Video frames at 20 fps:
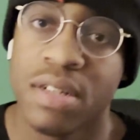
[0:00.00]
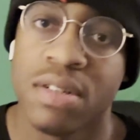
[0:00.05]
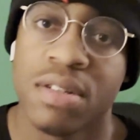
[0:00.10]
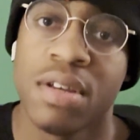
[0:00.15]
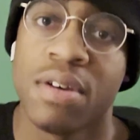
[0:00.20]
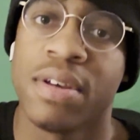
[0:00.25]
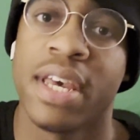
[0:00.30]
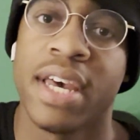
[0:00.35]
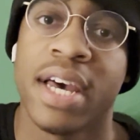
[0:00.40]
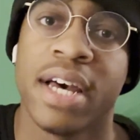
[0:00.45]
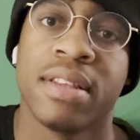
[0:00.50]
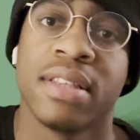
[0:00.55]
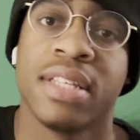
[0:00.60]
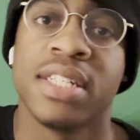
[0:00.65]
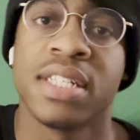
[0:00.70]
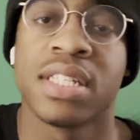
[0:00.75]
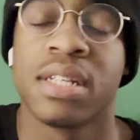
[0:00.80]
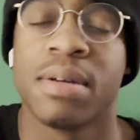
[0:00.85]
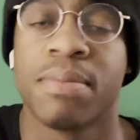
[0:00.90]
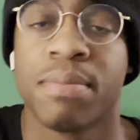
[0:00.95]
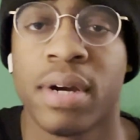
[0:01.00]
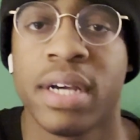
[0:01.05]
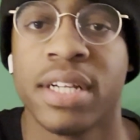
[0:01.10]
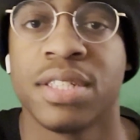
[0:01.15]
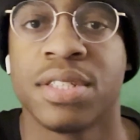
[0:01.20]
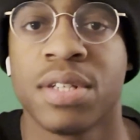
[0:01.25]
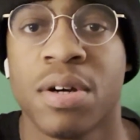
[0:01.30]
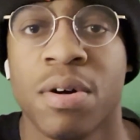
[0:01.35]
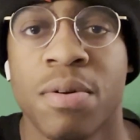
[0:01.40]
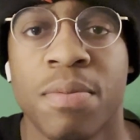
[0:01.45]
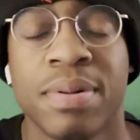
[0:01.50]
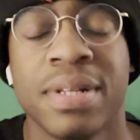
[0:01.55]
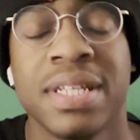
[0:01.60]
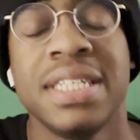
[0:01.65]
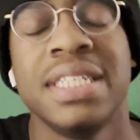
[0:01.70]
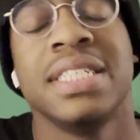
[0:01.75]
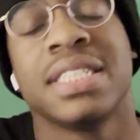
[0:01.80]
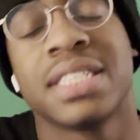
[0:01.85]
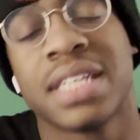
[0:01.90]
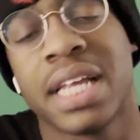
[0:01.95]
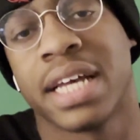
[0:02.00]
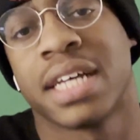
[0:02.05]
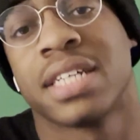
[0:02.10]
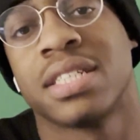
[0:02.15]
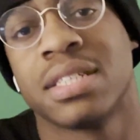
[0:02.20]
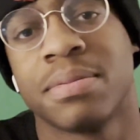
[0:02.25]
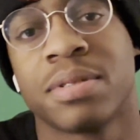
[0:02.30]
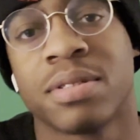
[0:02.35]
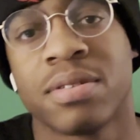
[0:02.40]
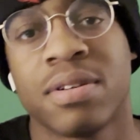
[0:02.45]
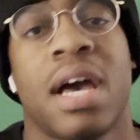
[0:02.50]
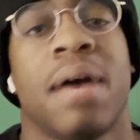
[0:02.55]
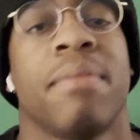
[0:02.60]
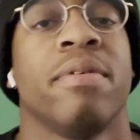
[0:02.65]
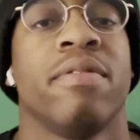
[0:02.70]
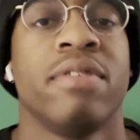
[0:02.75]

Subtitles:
So yeah, this is The Bread Show. Please like and subscribe.